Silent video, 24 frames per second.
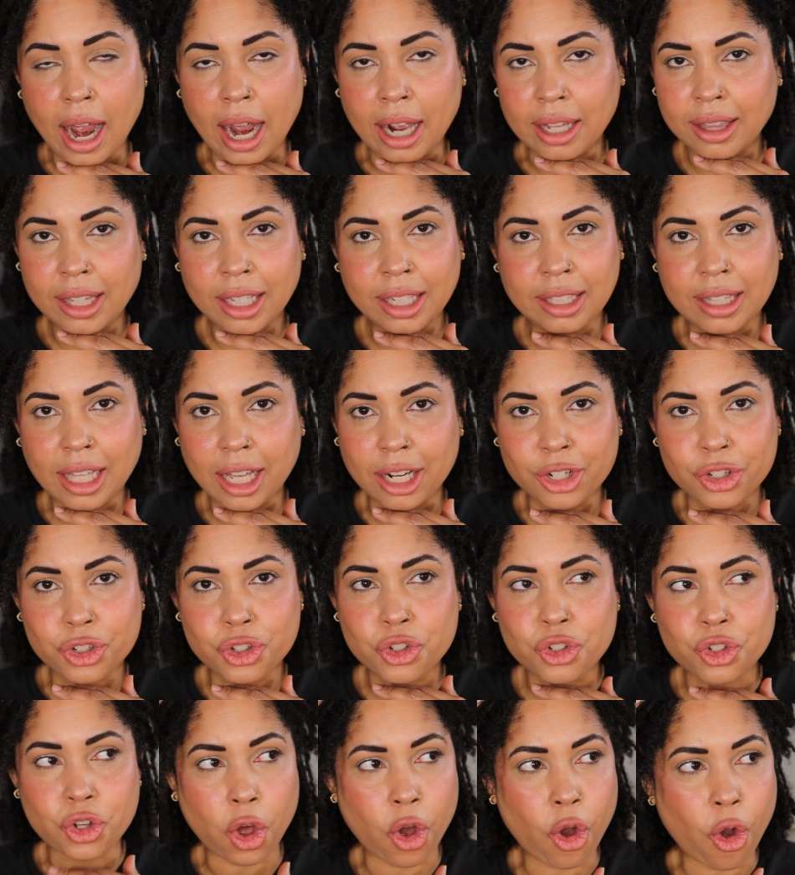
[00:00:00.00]
I think that
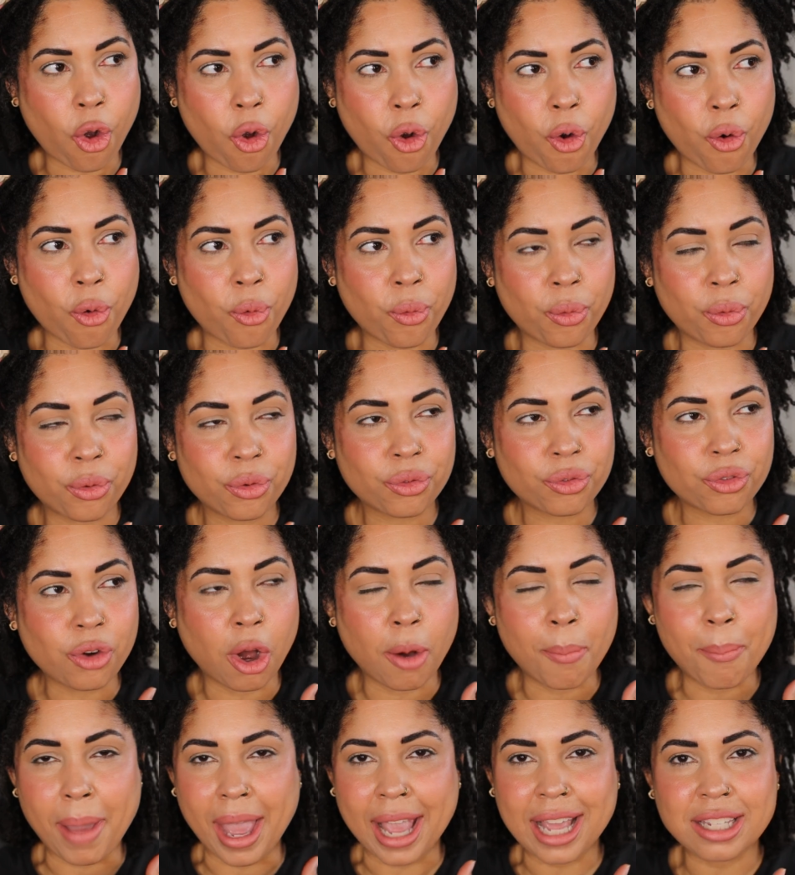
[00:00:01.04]
is so
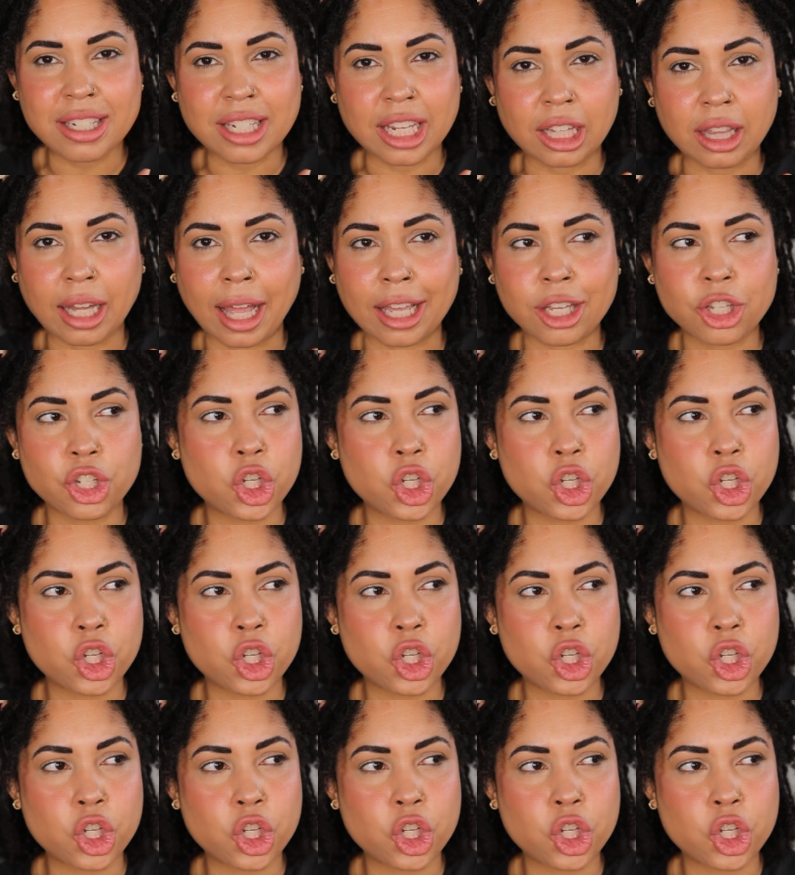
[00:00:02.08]
amazing. Like